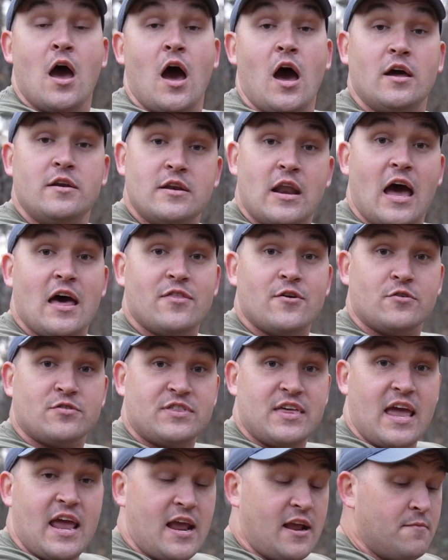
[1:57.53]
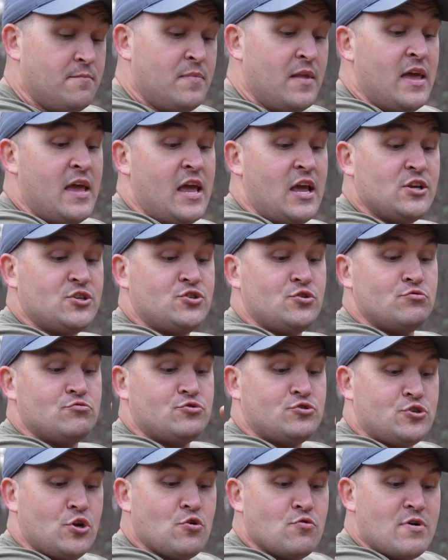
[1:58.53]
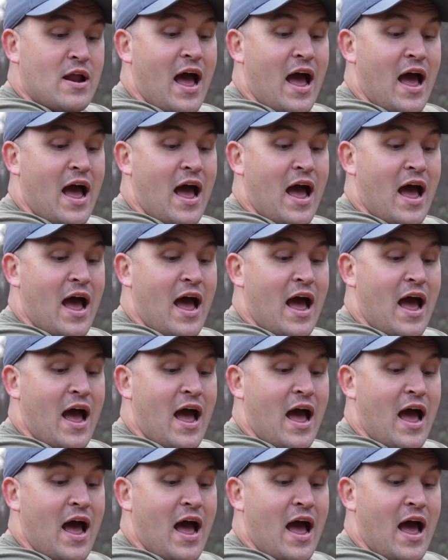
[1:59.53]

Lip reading: Another thing is you do